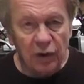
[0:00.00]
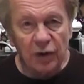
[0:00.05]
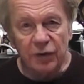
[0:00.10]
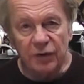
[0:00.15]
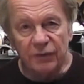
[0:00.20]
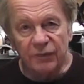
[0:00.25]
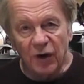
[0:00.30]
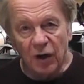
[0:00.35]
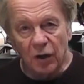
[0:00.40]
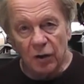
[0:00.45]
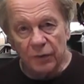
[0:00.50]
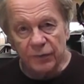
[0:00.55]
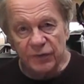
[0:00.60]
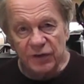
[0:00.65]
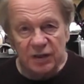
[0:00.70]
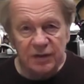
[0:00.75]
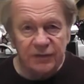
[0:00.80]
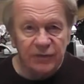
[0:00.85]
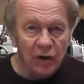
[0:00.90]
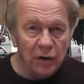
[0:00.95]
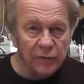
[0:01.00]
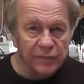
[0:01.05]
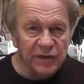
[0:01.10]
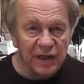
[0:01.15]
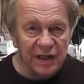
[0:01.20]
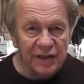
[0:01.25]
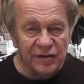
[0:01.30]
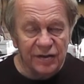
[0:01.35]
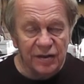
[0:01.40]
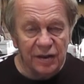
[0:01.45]
some more on the
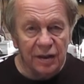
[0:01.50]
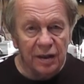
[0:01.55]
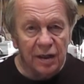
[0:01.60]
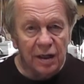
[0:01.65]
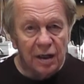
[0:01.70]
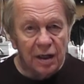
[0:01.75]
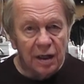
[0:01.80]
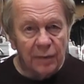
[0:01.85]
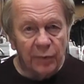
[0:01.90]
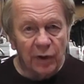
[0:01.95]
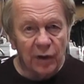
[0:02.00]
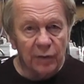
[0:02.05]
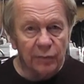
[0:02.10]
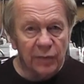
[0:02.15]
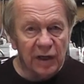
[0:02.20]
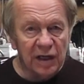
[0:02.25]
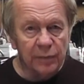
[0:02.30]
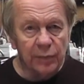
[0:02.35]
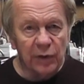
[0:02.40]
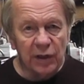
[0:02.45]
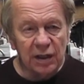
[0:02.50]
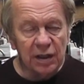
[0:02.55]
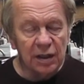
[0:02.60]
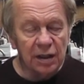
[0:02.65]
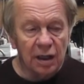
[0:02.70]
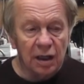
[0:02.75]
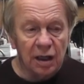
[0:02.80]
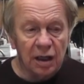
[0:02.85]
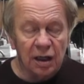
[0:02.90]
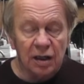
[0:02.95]
Volvs and the Volv Tester,
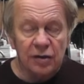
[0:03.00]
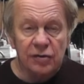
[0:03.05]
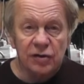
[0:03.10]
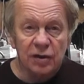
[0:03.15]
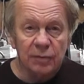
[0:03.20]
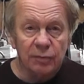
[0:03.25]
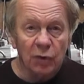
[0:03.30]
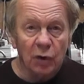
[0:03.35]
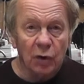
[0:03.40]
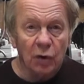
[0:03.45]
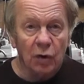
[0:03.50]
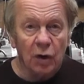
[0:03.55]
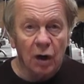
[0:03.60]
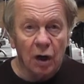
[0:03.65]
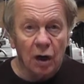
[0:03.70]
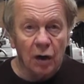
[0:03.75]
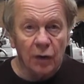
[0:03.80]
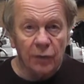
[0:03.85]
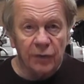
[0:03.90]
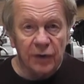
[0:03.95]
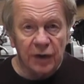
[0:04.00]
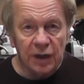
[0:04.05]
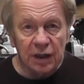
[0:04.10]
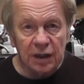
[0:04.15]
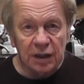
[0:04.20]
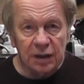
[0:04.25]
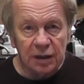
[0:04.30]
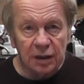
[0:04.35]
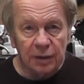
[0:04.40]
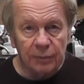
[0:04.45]
but maybe some
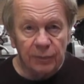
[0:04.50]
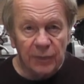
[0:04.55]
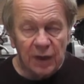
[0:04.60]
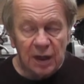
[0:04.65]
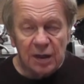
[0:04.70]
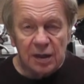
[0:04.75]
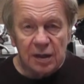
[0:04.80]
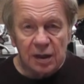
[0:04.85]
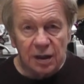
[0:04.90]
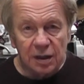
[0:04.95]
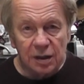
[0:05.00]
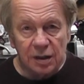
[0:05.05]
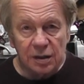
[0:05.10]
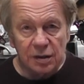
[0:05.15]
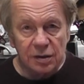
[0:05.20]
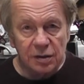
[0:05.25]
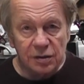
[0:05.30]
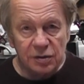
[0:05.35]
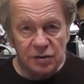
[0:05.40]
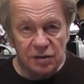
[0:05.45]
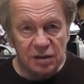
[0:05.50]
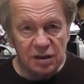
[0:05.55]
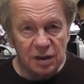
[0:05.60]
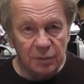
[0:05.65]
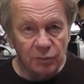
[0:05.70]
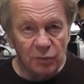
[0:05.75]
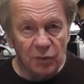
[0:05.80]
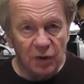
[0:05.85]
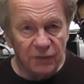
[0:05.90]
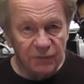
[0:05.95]
more on the
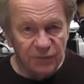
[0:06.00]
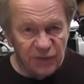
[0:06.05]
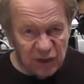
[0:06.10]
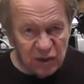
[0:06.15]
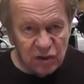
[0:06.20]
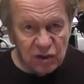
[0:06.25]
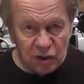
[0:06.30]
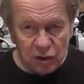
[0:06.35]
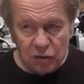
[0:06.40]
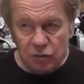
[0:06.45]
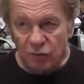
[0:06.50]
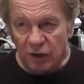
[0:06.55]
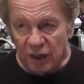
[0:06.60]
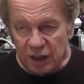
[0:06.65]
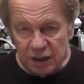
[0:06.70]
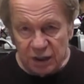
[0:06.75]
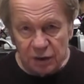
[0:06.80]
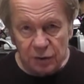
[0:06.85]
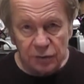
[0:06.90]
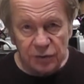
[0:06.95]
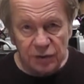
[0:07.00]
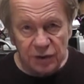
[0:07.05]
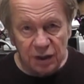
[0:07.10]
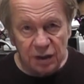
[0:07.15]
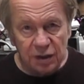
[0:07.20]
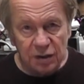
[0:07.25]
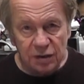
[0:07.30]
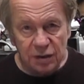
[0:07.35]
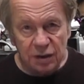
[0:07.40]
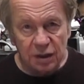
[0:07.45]
some vintage
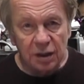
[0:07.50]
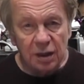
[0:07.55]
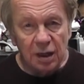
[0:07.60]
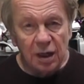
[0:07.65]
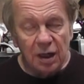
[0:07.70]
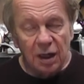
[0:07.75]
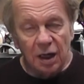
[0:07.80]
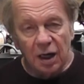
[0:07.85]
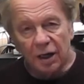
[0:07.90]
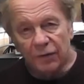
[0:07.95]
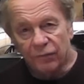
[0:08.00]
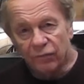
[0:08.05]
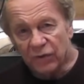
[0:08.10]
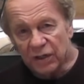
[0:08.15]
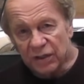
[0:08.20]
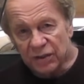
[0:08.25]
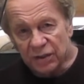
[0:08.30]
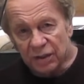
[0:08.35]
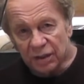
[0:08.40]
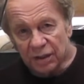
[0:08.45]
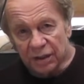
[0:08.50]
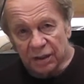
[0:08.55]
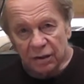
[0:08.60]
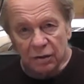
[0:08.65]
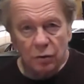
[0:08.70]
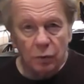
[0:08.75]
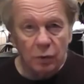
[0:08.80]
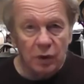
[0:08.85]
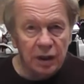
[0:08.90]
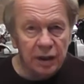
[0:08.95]
radios that
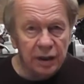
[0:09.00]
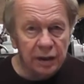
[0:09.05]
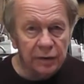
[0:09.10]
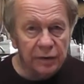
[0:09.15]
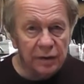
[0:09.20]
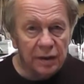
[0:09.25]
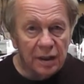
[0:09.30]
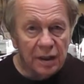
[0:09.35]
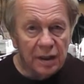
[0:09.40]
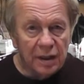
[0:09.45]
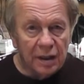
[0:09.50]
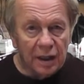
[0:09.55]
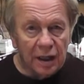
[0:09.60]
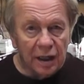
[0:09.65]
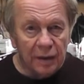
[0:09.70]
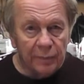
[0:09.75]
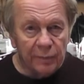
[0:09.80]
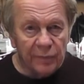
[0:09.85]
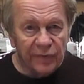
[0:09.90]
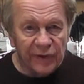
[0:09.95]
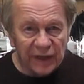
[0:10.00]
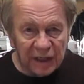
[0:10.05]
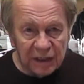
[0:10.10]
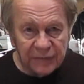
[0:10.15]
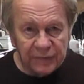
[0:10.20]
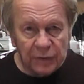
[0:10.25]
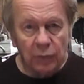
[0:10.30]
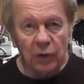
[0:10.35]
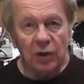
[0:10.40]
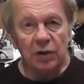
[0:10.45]
I've recently acquired.
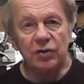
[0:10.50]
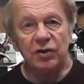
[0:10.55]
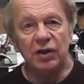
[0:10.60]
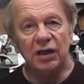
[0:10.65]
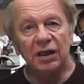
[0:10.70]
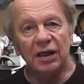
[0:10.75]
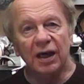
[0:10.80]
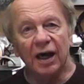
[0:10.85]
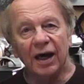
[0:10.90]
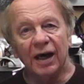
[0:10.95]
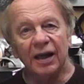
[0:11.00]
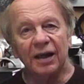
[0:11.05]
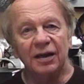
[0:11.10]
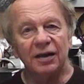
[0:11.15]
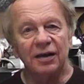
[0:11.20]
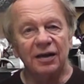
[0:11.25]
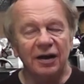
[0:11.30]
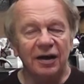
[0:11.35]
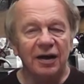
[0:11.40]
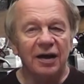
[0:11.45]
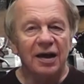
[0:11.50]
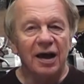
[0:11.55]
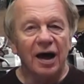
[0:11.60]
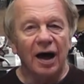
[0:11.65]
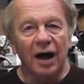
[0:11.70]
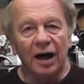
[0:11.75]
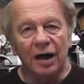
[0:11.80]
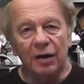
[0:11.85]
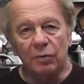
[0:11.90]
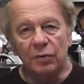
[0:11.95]
Thank you for watching,
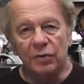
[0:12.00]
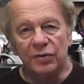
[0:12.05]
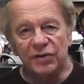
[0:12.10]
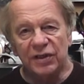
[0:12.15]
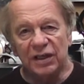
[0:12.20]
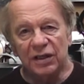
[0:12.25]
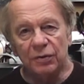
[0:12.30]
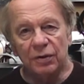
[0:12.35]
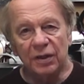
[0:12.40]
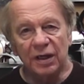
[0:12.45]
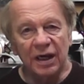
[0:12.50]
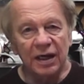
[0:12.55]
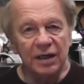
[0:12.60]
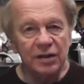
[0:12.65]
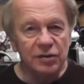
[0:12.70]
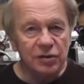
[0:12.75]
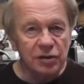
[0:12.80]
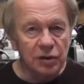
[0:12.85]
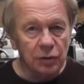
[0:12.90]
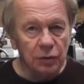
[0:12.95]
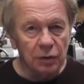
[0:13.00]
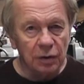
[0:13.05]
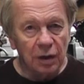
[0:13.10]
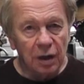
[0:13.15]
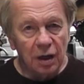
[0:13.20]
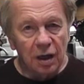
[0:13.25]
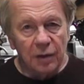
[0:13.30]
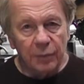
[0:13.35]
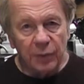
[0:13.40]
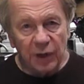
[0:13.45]
and I will see you
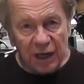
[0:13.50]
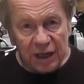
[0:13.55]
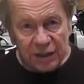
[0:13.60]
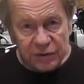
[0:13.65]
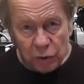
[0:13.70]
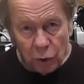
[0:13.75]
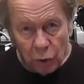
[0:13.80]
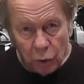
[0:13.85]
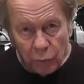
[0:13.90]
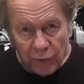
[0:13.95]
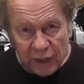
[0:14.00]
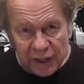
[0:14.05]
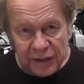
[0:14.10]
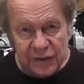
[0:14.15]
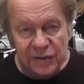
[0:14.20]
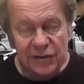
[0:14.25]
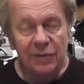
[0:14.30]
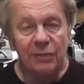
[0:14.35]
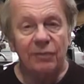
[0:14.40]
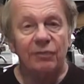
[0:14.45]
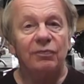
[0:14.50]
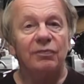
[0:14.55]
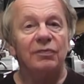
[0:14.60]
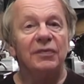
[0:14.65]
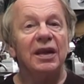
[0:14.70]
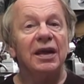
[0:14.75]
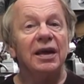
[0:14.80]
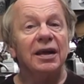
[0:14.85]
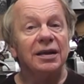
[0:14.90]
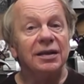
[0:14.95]
again soon. But as
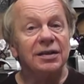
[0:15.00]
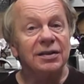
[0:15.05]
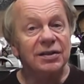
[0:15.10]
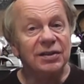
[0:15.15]
always,